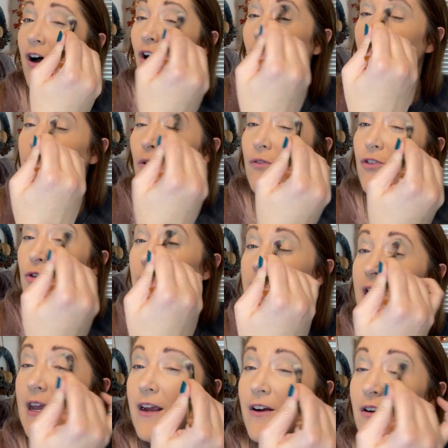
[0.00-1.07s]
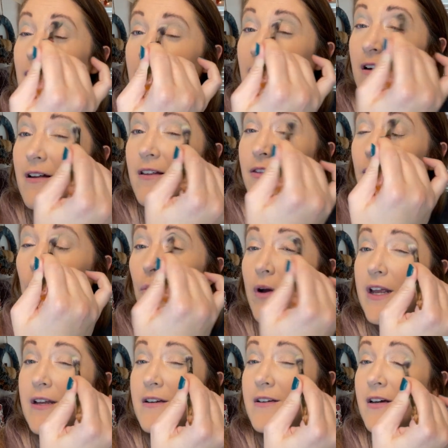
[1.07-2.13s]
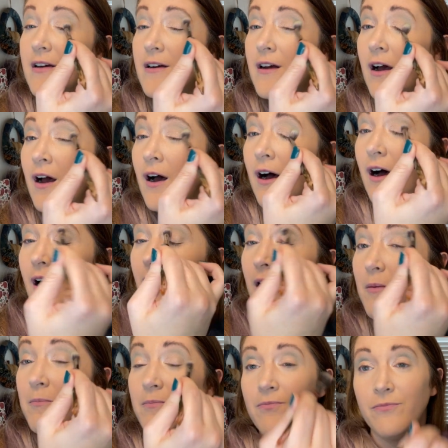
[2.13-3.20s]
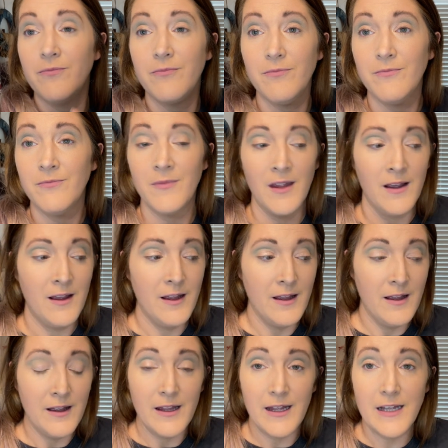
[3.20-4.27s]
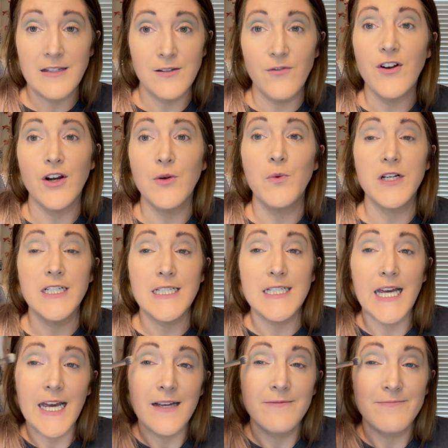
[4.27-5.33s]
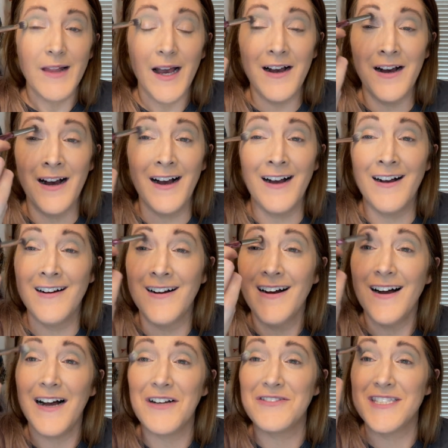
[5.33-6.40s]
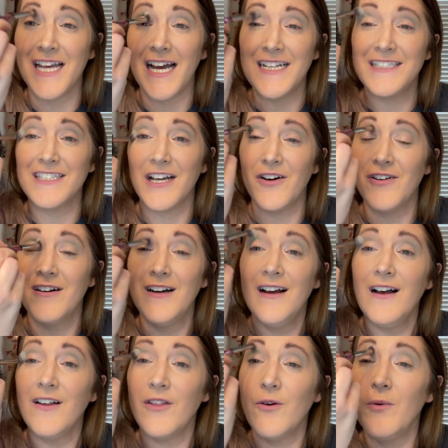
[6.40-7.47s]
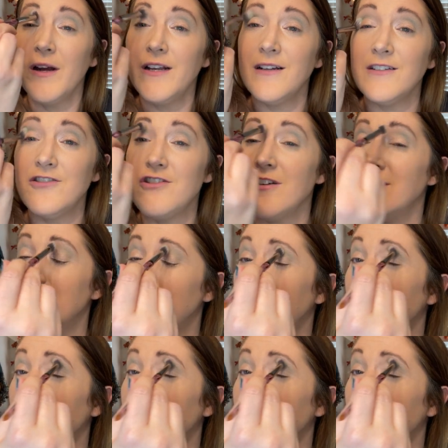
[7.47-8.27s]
Also, if you can hear the wind, um, it's a very windy day outside, so the wind is just